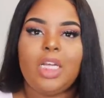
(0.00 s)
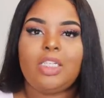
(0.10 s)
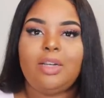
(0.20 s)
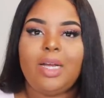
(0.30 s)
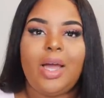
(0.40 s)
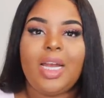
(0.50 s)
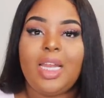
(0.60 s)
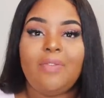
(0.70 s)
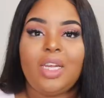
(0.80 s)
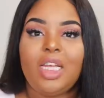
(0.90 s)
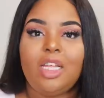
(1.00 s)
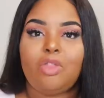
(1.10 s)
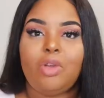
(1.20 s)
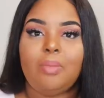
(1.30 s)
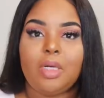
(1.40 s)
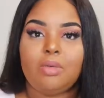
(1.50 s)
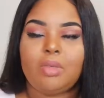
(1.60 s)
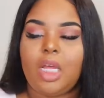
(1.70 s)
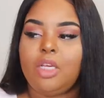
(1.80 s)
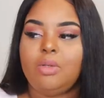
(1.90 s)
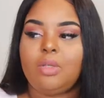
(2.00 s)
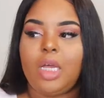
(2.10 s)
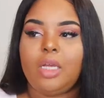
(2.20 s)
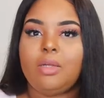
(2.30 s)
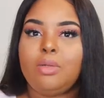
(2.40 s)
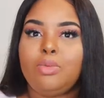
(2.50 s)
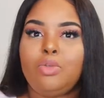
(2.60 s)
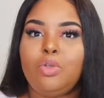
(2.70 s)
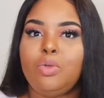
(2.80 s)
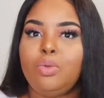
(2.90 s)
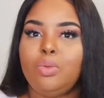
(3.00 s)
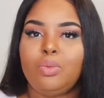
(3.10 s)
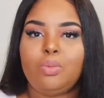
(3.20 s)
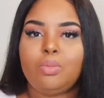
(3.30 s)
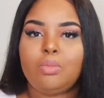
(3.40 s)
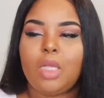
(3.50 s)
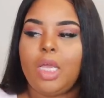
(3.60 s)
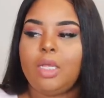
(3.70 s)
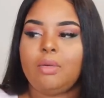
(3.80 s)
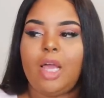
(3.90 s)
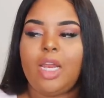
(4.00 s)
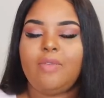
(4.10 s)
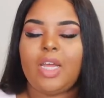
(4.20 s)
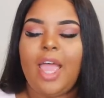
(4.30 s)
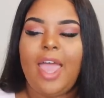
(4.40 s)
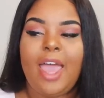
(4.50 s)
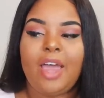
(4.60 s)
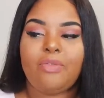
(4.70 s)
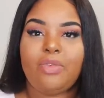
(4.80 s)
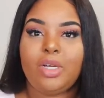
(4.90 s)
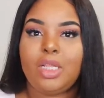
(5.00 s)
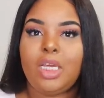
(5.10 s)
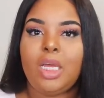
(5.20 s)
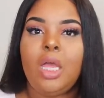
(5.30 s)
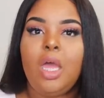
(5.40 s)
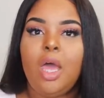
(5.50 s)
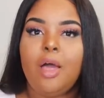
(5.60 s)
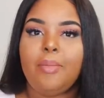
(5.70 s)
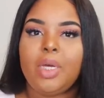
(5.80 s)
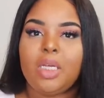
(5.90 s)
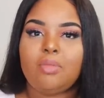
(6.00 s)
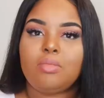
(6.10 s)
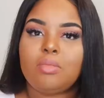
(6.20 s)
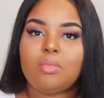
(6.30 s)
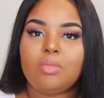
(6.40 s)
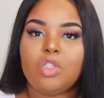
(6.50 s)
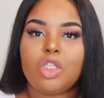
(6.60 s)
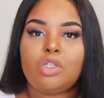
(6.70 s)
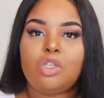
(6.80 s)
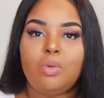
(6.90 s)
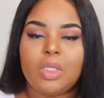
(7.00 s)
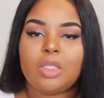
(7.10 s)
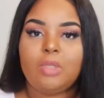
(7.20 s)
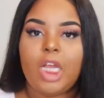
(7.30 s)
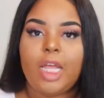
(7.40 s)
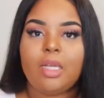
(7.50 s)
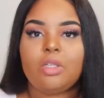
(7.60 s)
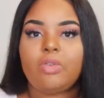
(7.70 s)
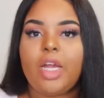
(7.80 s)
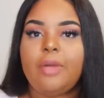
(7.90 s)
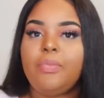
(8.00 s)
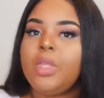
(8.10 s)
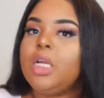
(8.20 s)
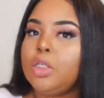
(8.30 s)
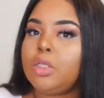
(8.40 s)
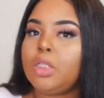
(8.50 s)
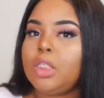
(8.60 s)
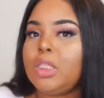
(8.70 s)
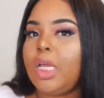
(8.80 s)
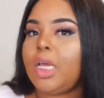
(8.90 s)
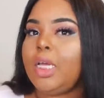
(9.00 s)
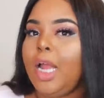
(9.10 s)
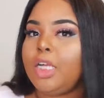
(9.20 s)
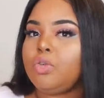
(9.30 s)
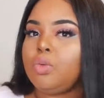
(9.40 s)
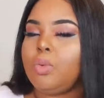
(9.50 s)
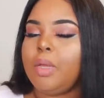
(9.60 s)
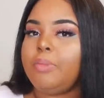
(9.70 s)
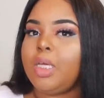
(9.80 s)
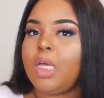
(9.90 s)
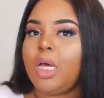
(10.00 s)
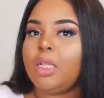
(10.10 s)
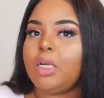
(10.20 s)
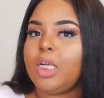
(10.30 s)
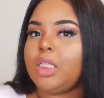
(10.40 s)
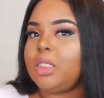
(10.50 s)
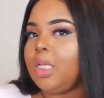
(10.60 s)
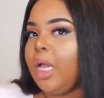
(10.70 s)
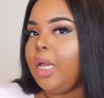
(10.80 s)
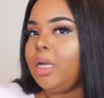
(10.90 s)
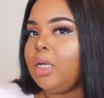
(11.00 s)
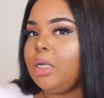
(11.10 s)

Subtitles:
it turned out I didn't even need 3 bundles. I used like 2 and not even a half, really. But just 2 and some change, right? So this is like a natural 1B color. It's not,